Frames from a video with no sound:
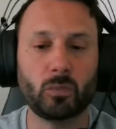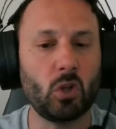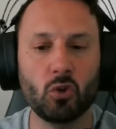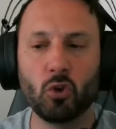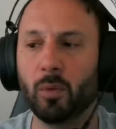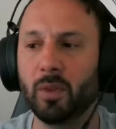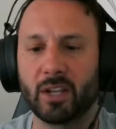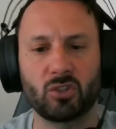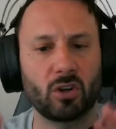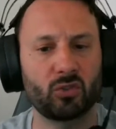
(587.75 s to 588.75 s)
Normally, I
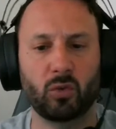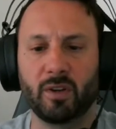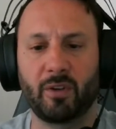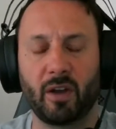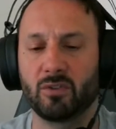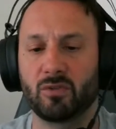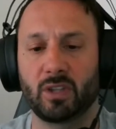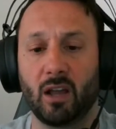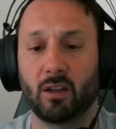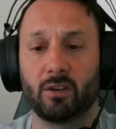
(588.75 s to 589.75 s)
charge
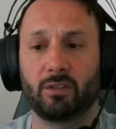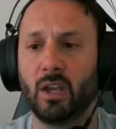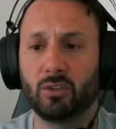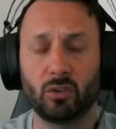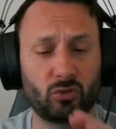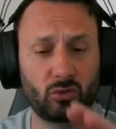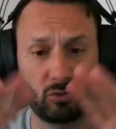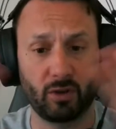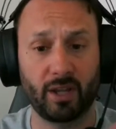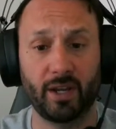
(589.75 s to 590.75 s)
$2,500 to
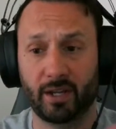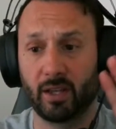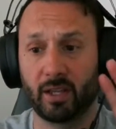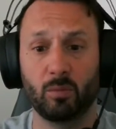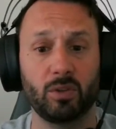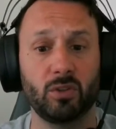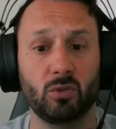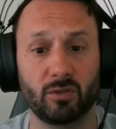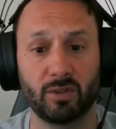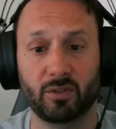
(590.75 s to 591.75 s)
create a clickable
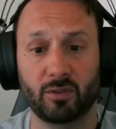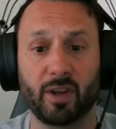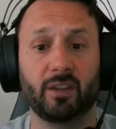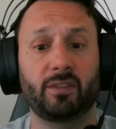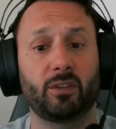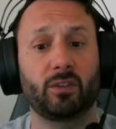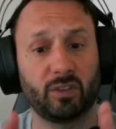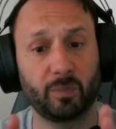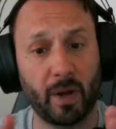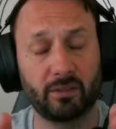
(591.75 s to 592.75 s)
user interface that's
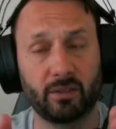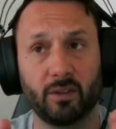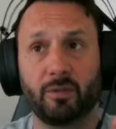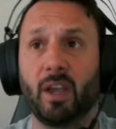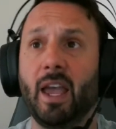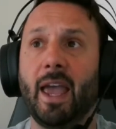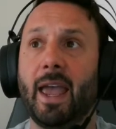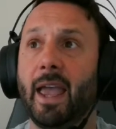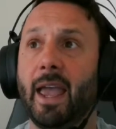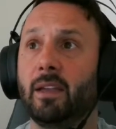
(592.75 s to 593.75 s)
responsive
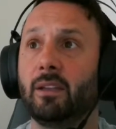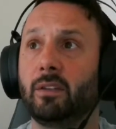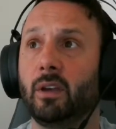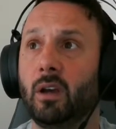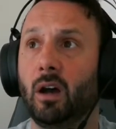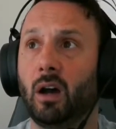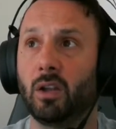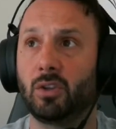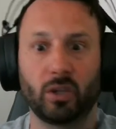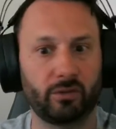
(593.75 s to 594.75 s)
and
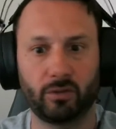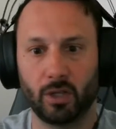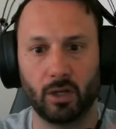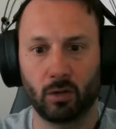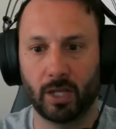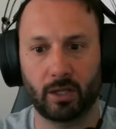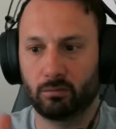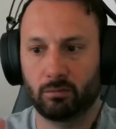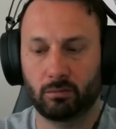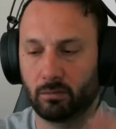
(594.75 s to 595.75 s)
just, like
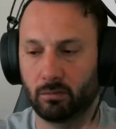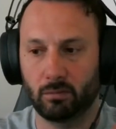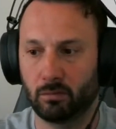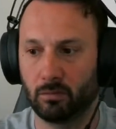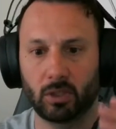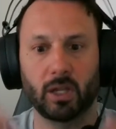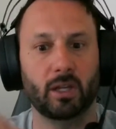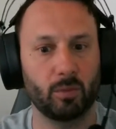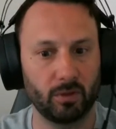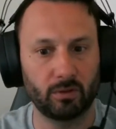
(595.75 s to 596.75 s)

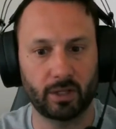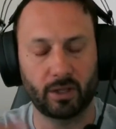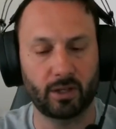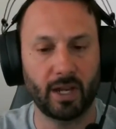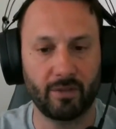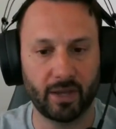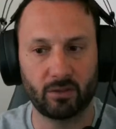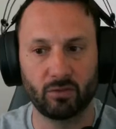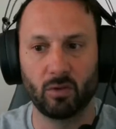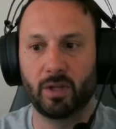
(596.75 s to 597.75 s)
clickable, like they can
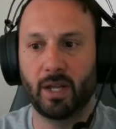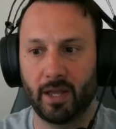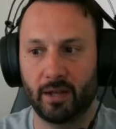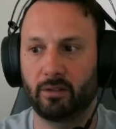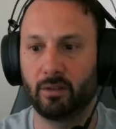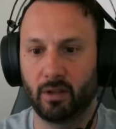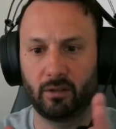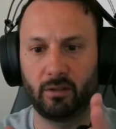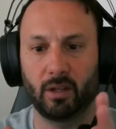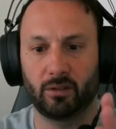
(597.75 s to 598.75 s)
navigate through it, and
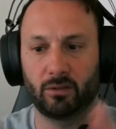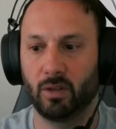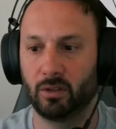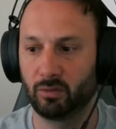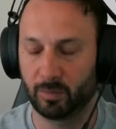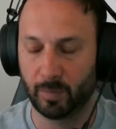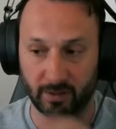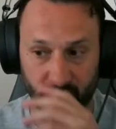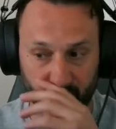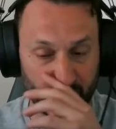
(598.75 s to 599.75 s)
it's
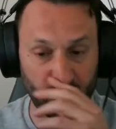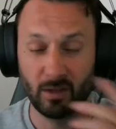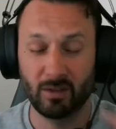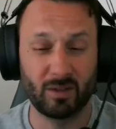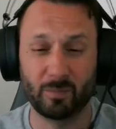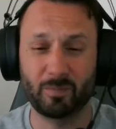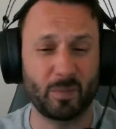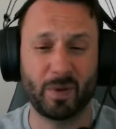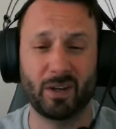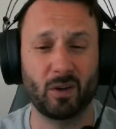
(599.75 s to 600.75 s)
responsive
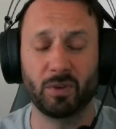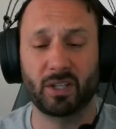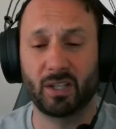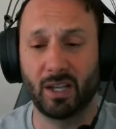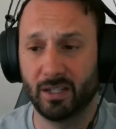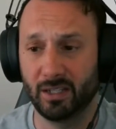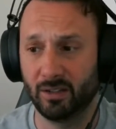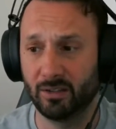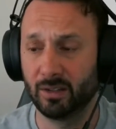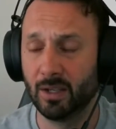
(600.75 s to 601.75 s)
depending on what the client needs.